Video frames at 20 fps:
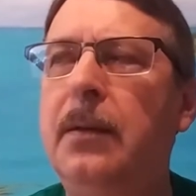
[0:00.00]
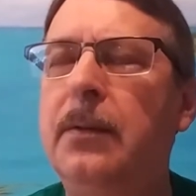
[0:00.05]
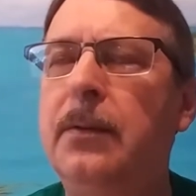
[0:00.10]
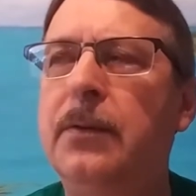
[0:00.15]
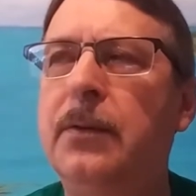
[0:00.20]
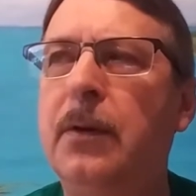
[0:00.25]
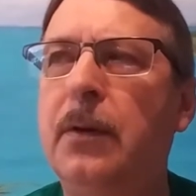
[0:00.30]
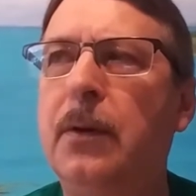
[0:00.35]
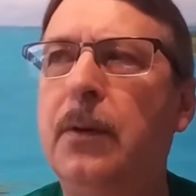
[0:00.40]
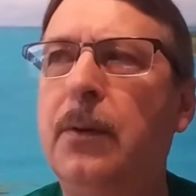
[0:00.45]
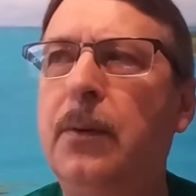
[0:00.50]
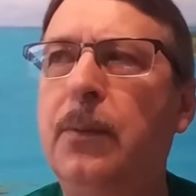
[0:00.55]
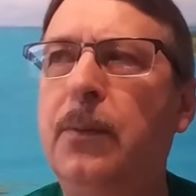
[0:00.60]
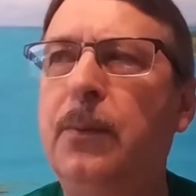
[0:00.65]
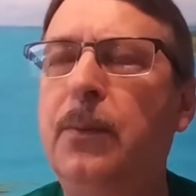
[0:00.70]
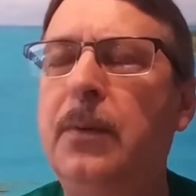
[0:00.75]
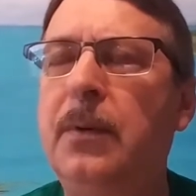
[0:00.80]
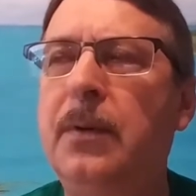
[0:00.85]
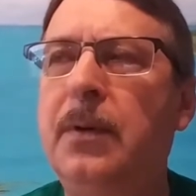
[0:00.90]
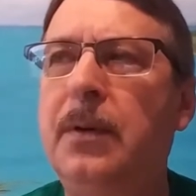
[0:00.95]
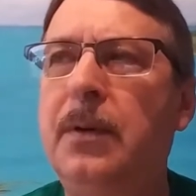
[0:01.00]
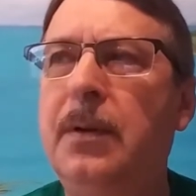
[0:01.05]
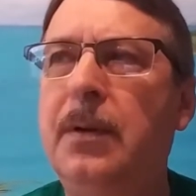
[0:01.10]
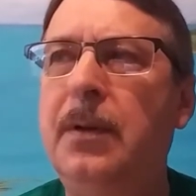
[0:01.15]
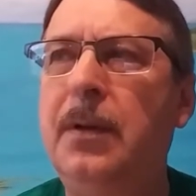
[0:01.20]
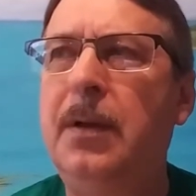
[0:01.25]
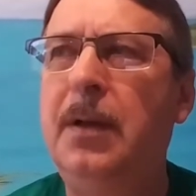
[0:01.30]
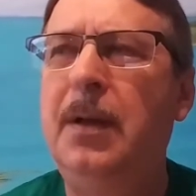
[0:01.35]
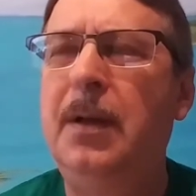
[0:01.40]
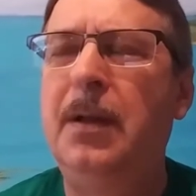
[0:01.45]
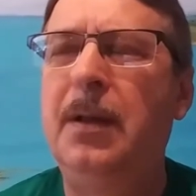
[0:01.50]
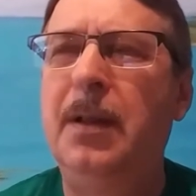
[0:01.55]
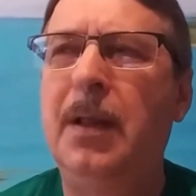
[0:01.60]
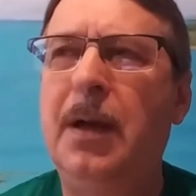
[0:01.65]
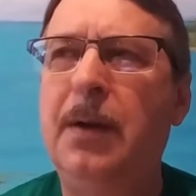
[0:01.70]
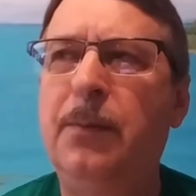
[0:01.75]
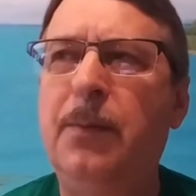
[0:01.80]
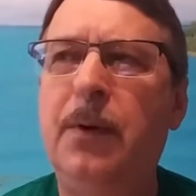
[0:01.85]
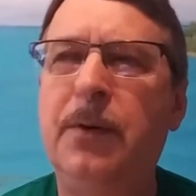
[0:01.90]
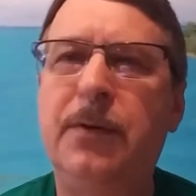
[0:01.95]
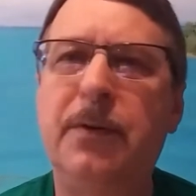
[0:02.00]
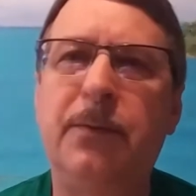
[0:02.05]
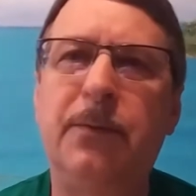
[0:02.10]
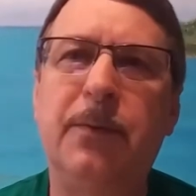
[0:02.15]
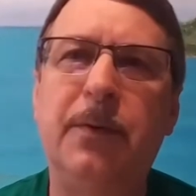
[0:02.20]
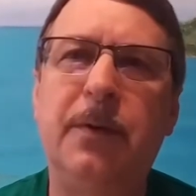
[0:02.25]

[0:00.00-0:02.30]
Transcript: So that wasn't